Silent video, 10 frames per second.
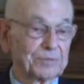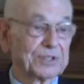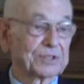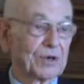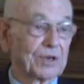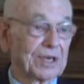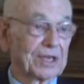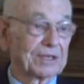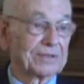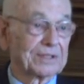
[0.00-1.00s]
we saw a
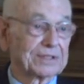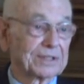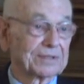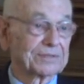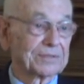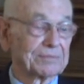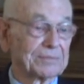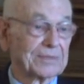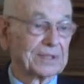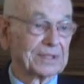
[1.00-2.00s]
lot of each other
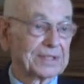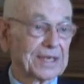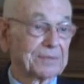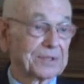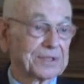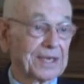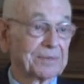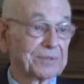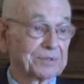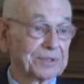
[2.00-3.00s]
from time to
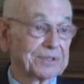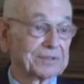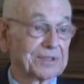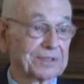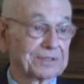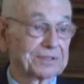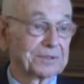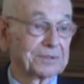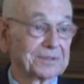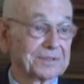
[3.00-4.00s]
time between the
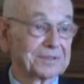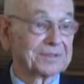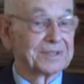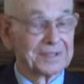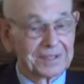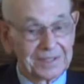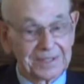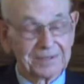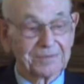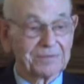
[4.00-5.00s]
drugstore and
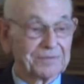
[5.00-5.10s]
him.